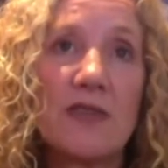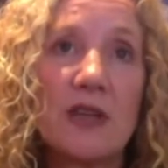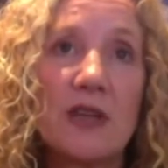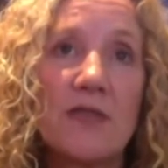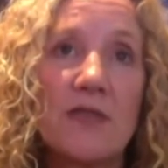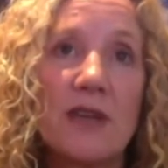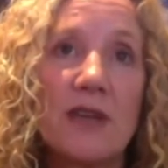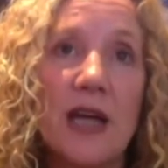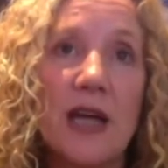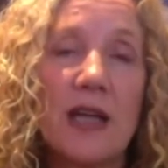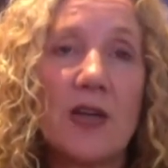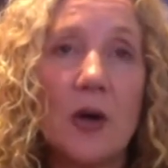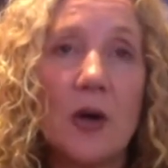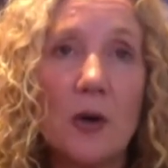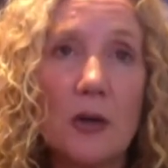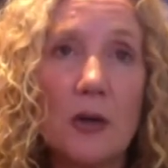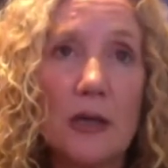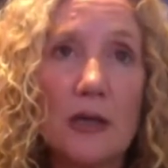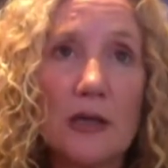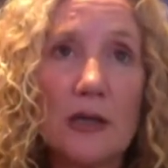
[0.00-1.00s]
if
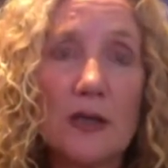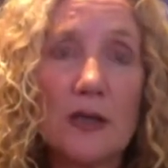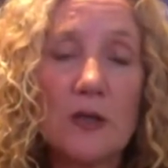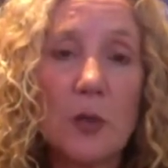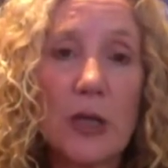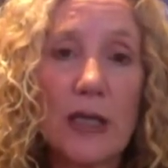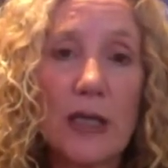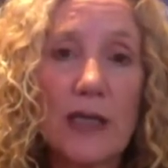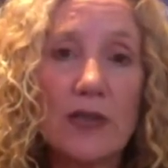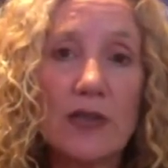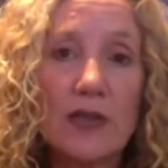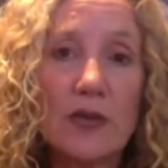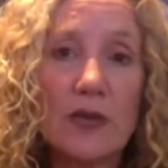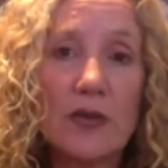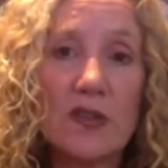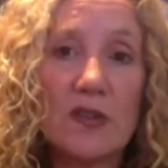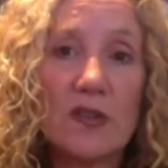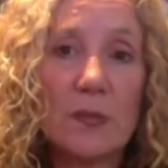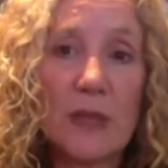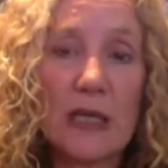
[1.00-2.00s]
Angola is willing to
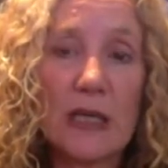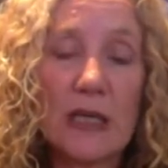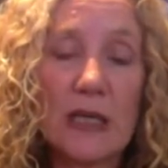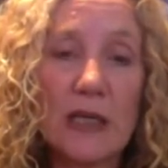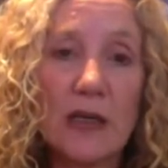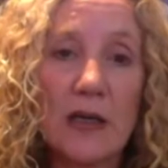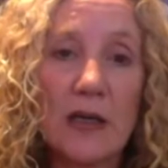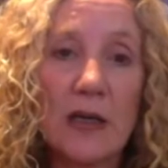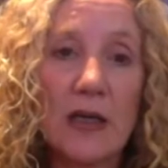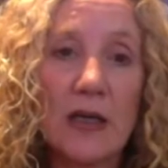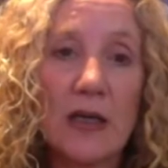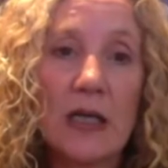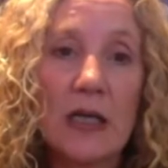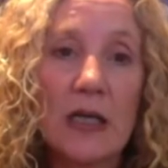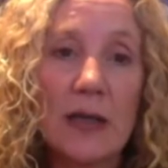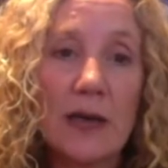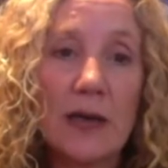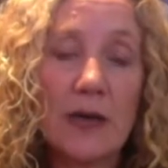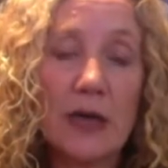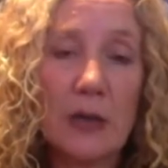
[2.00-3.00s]
speak
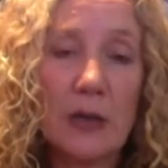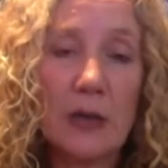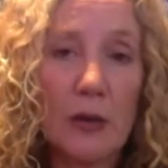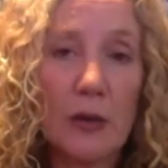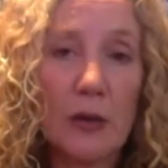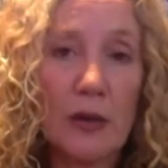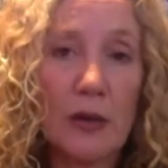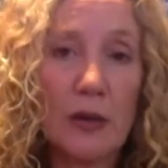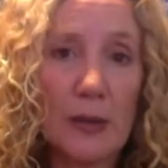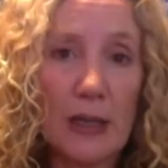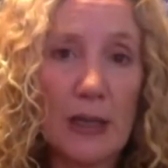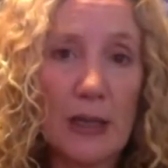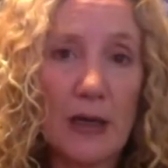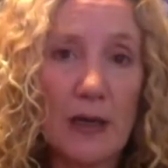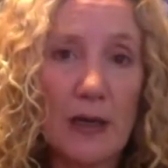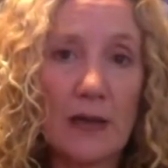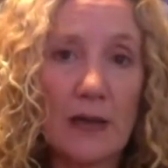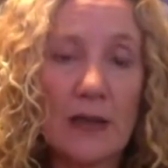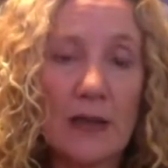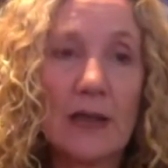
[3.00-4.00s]
clearly with
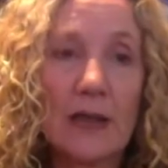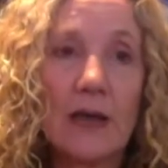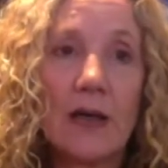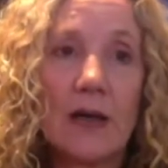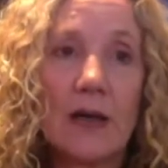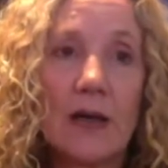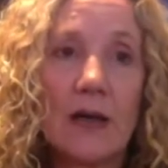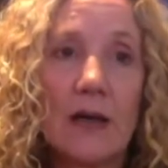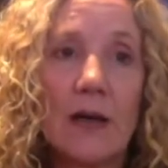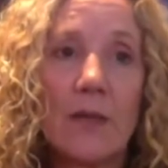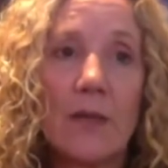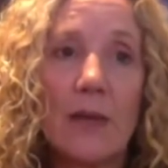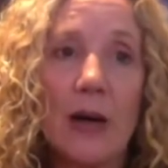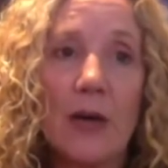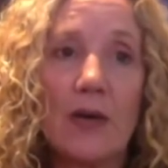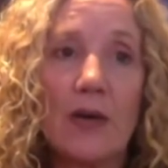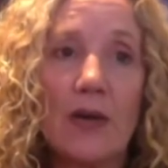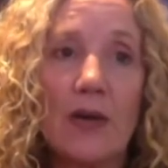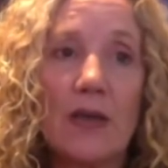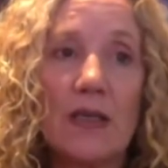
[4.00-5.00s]
Kabila uh,
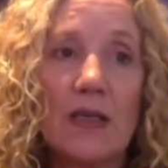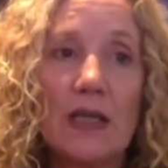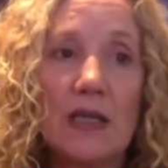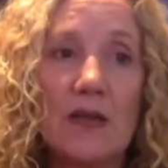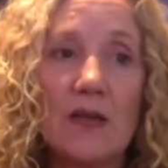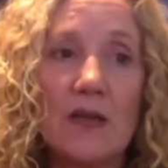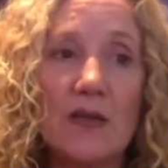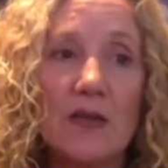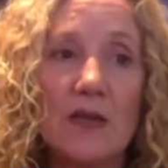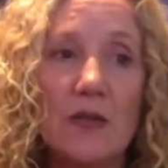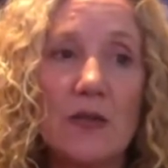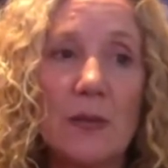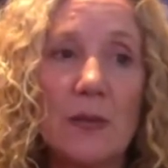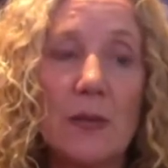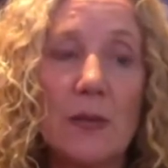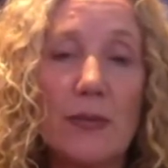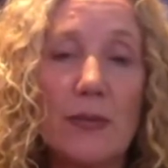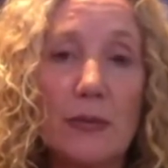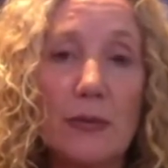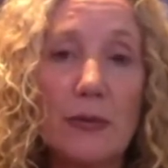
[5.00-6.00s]
about the need to
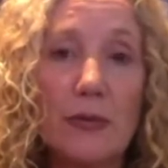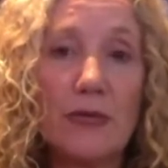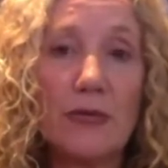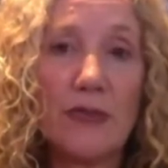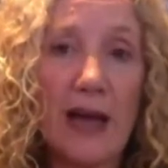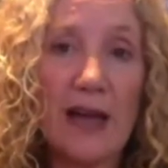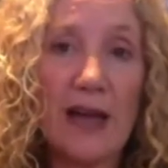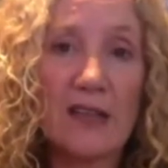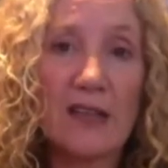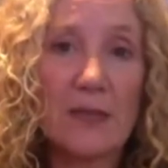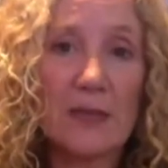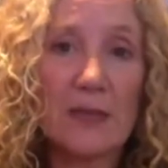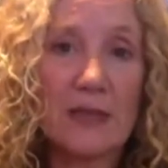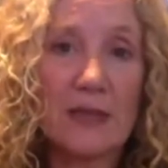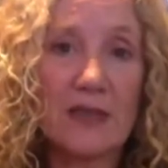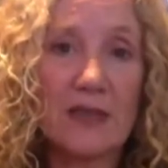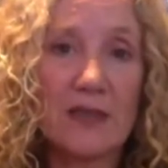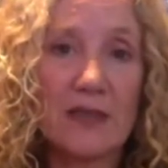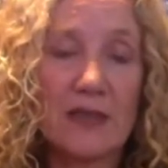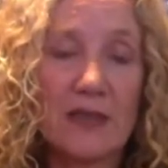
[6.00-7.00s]
improve
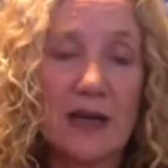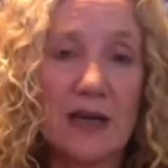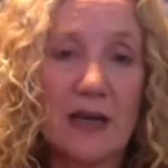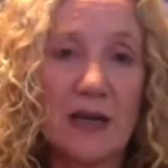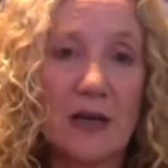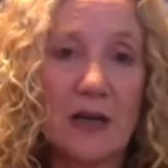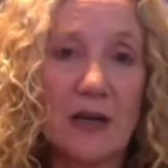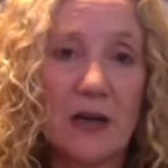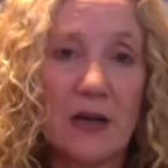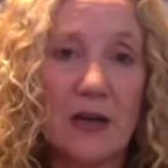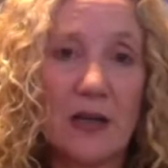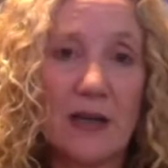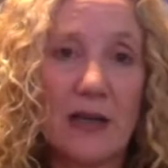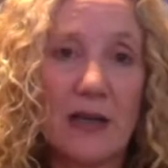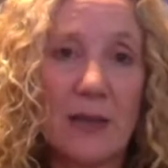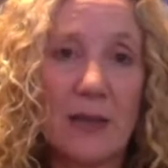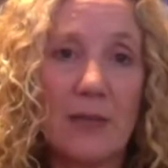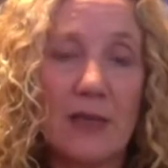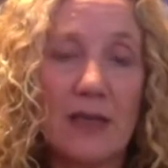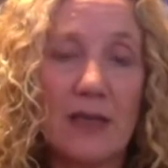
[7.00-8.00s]
aspects of the dialogue, then
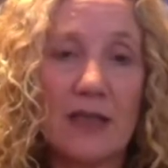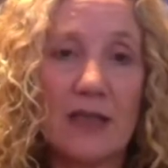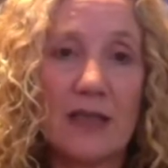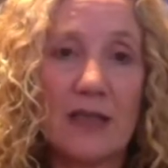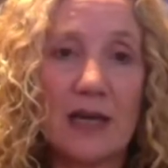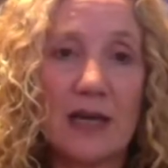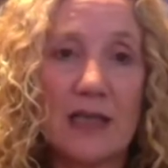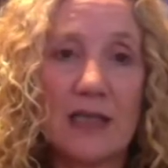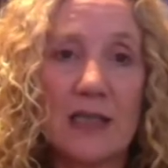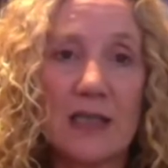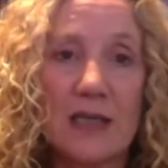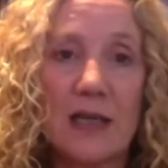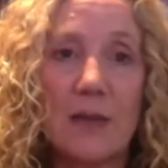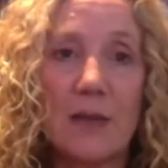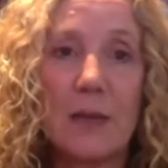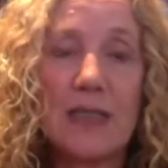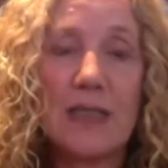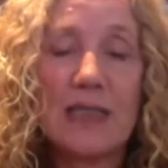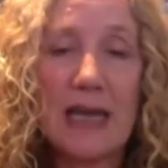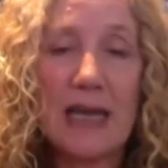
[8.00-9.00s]
that means that
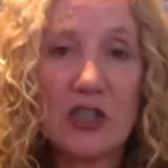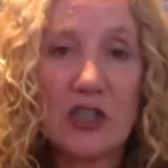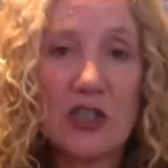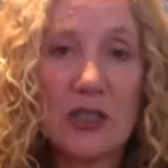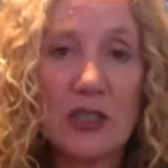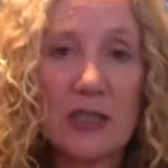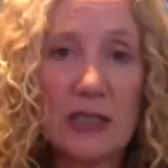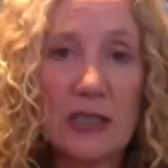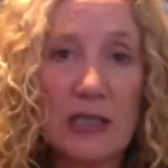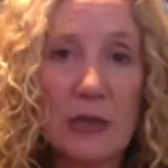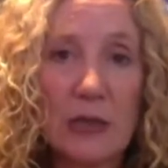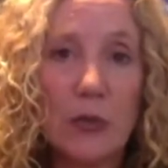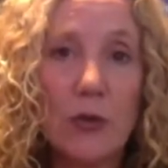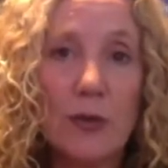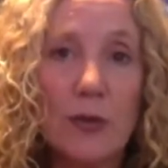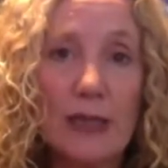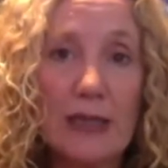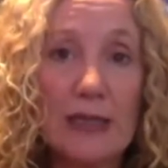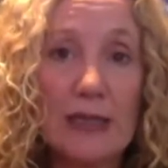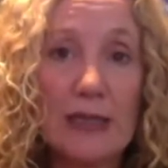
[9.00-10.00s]
potentially he will
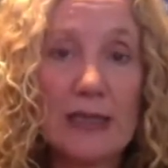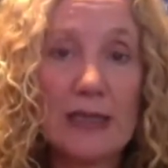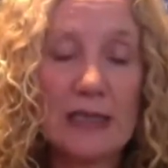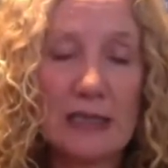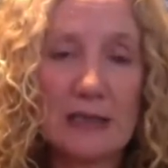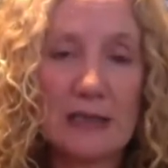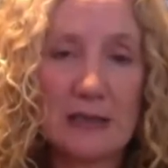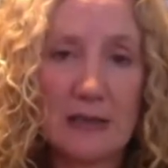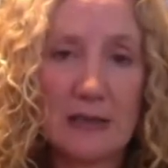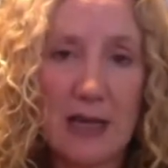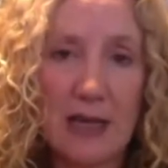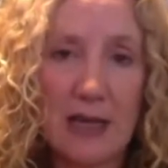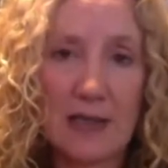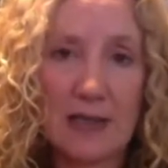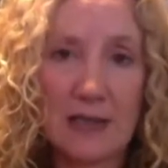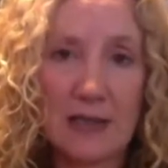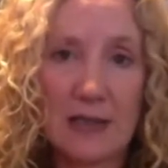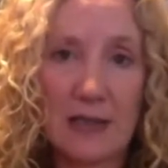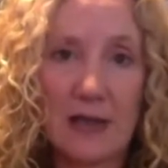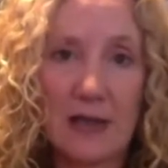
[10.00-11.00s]
be listening to
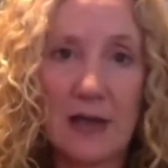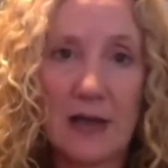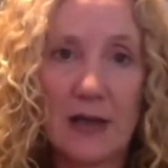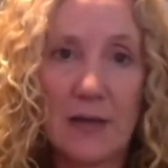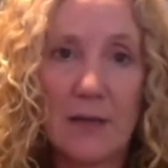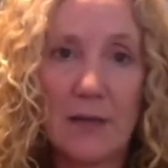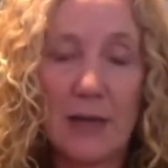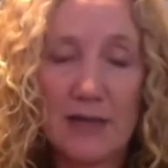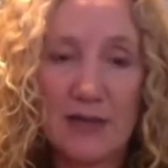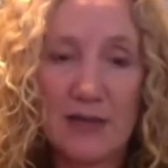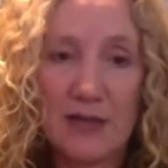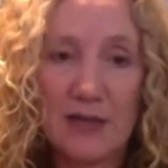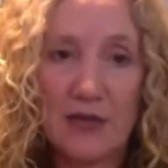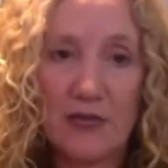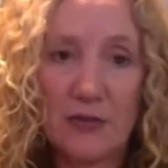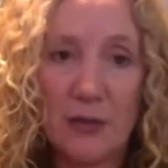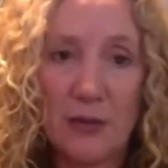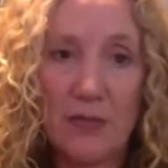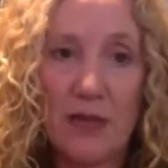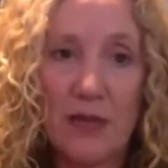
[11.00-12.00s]
that uh, message
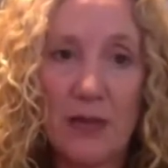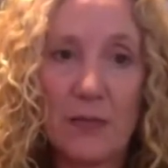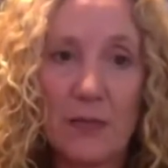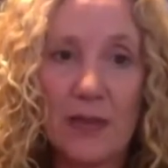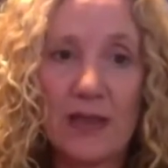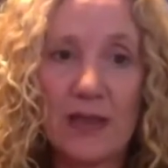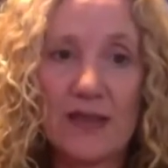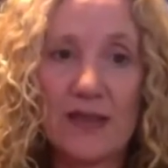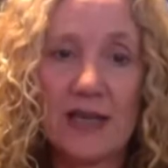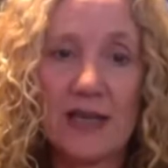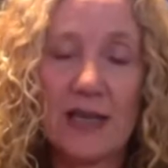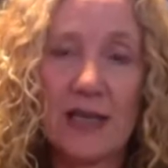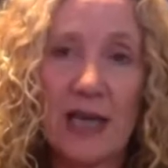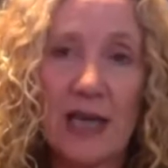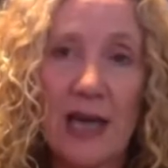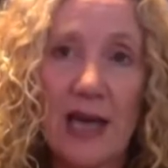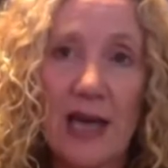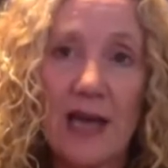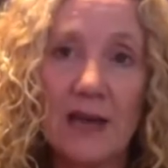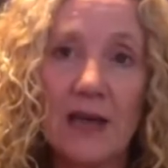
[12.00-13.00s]
from them because they
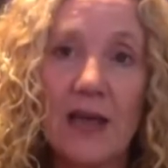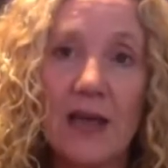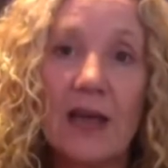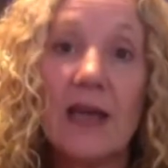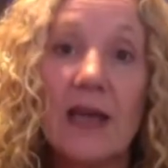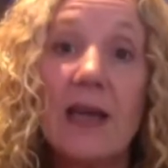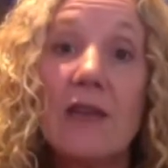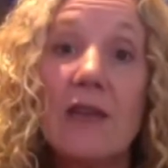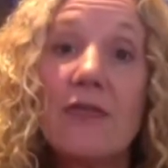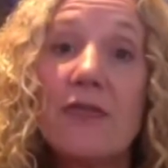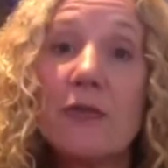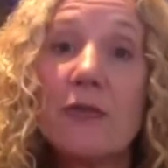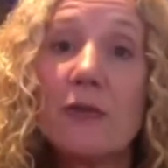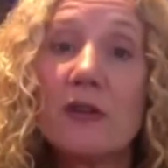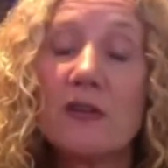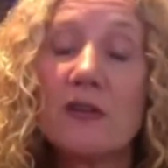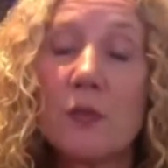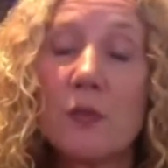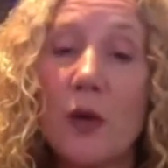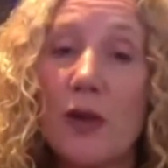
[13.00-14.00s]
can
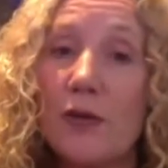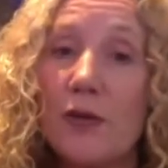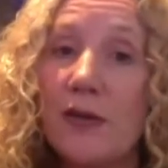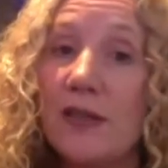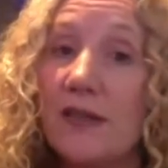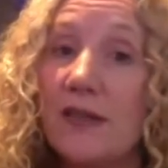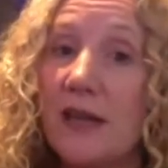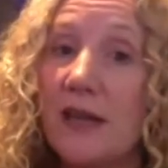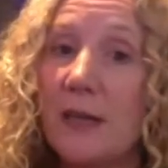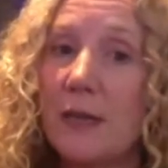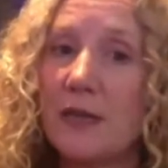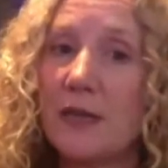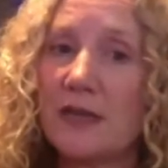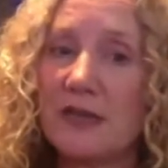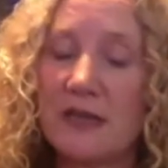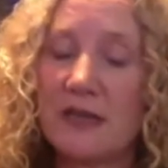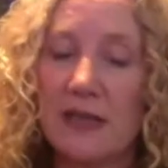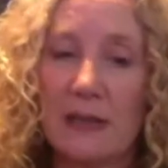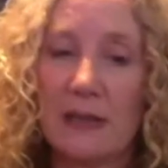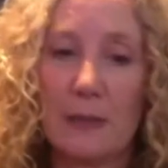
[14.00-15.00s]
influence whether he's able to
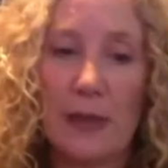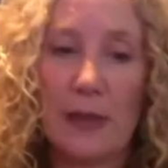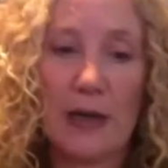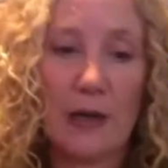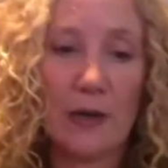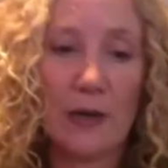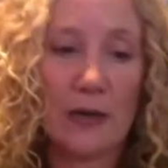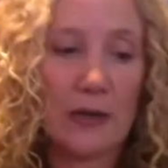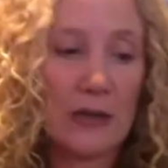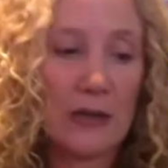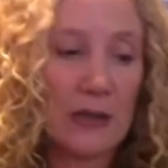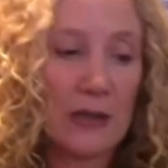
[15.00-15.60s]
stay in power.